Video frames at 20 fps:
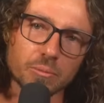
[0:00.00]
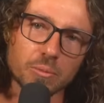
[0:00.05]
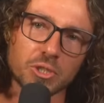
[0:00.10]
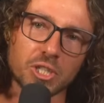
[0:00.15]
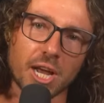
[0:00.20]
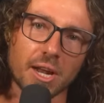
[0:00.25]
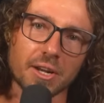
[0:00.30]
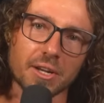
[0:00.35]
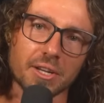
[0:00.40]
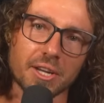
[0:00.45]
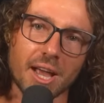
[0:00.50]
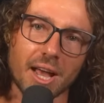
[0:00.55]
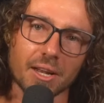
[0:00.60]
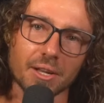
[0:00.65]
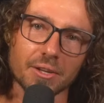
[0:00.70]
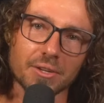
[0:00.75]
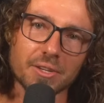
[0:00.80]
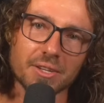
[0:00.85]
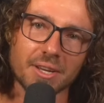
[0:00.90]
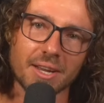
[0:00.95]
from Janet
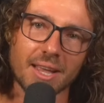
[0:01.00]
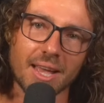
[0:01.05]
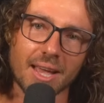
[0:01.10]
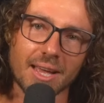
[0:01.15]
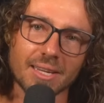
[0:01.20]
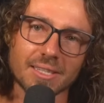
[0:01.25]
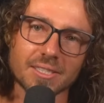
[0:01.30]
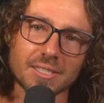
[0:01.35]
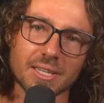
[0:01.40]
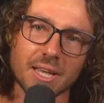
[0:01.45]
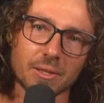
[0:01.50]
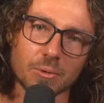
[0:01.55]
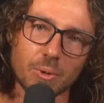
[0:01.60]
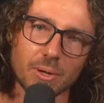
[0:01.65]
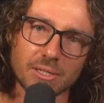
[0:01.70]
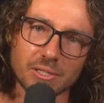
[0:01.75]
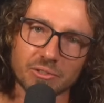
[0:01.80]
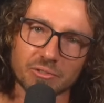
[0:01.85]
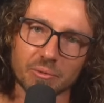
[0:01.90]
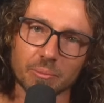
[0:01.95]
Yellen, and the other
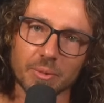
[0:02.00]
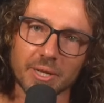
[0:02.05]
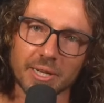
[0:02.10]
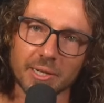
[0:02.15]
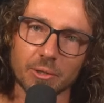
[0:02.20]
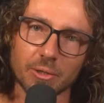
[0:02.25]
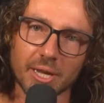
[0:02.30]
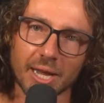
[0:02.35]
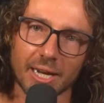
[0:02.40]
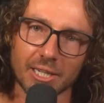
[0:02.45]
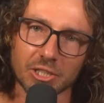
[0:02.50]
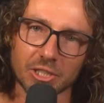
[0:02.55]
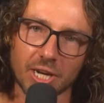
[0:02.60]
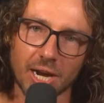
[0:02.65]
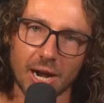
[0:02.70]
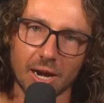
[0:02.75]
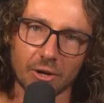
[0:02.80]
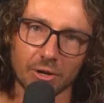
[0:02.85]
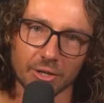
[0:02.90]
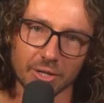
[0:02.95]
one's from Neil
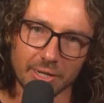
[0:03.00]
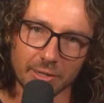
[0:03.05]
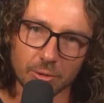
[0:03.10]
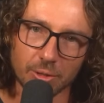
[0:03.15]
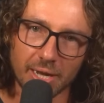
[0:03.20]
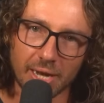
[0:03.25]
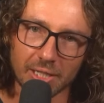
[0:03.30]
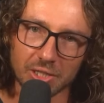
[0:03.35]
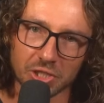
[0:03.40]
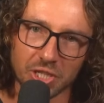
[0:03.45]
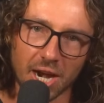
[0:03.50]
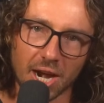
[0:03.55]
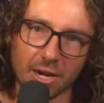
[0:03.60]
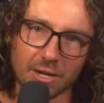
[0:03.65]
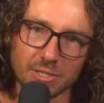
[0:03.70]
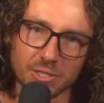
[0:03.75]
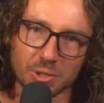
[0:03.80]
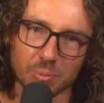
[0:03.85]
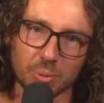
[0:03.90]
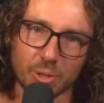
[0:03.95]
Kashkari. Neil
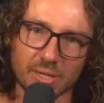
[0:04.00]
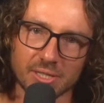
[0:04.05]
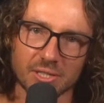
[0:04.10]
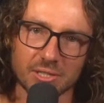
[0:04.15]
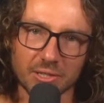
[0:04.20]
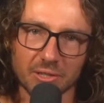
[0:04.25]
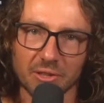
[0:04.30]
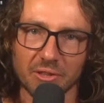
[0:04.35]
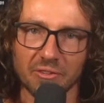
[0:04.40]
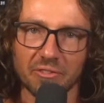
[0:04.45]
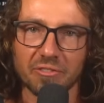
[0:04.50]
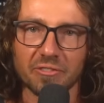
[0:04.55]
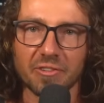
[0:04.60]
Kashkari is the president of the